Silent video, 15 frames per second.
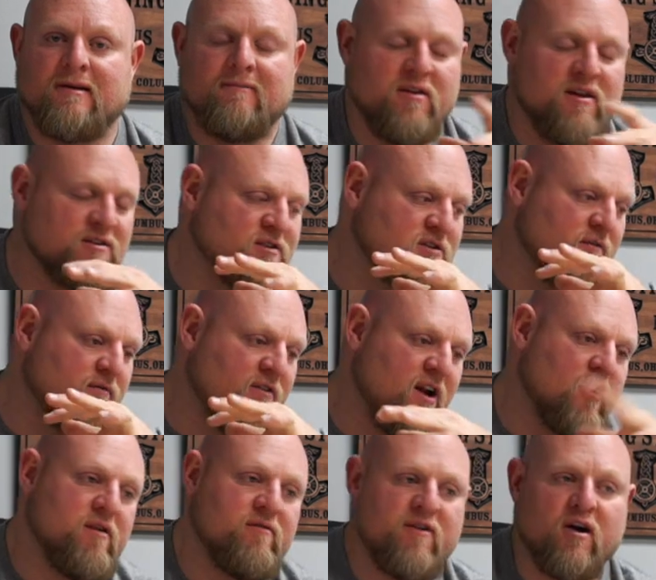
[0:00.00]
This is a
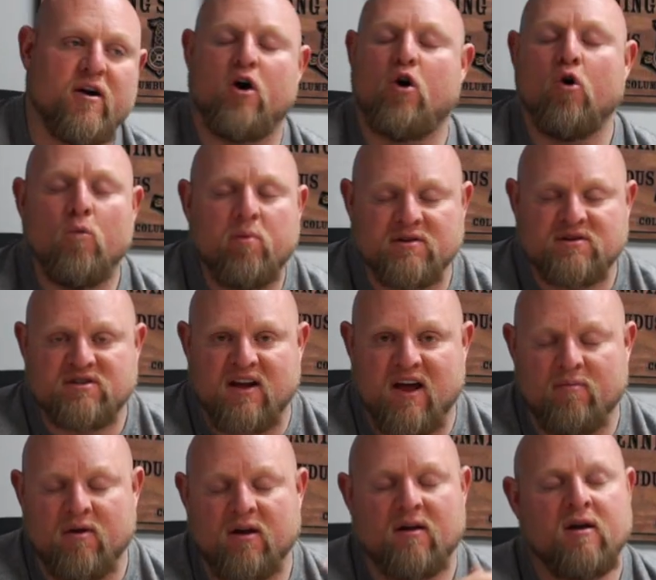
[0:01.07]
very, very open
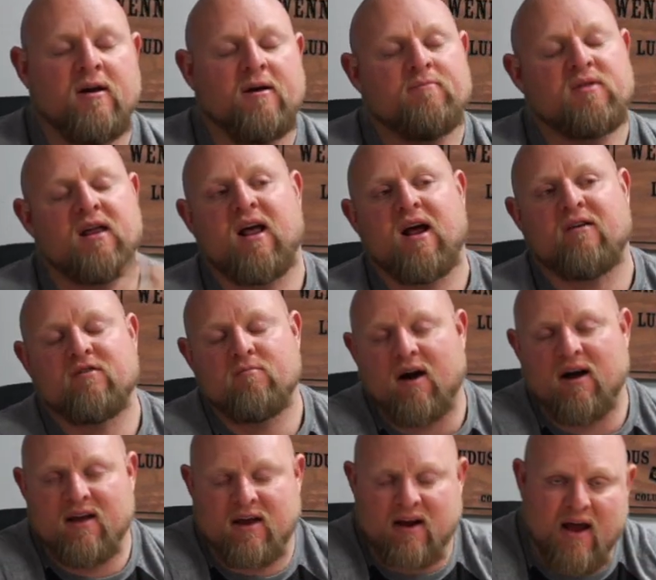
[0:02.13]
statement, and
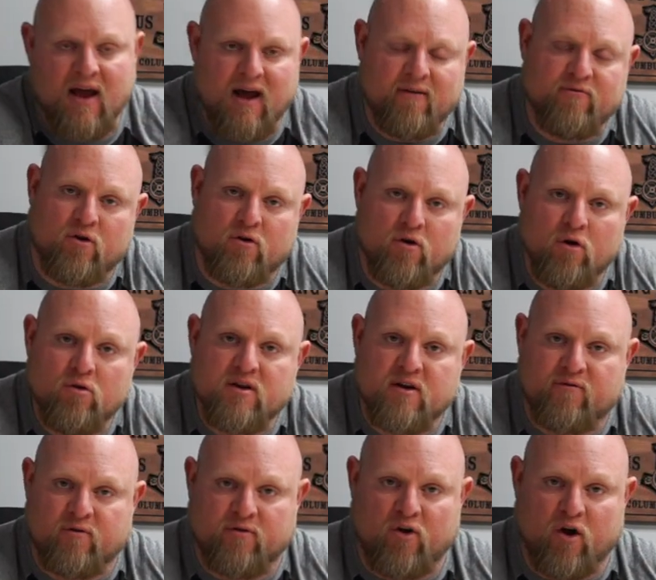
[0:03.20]
everybody can have their own
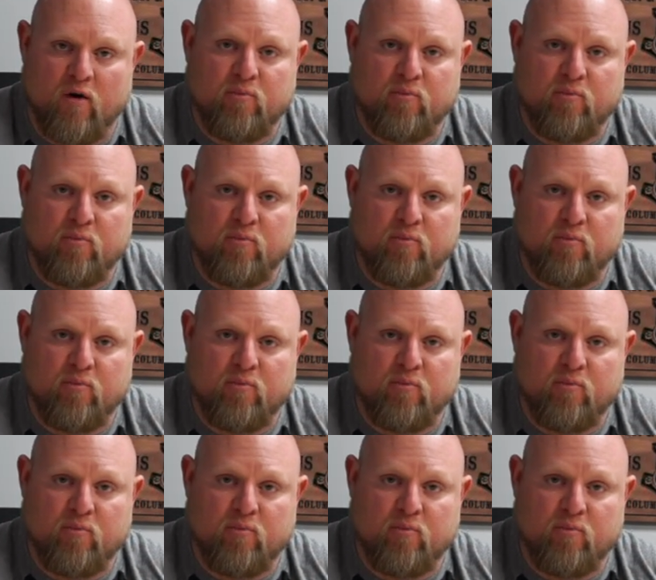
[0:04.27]
different thought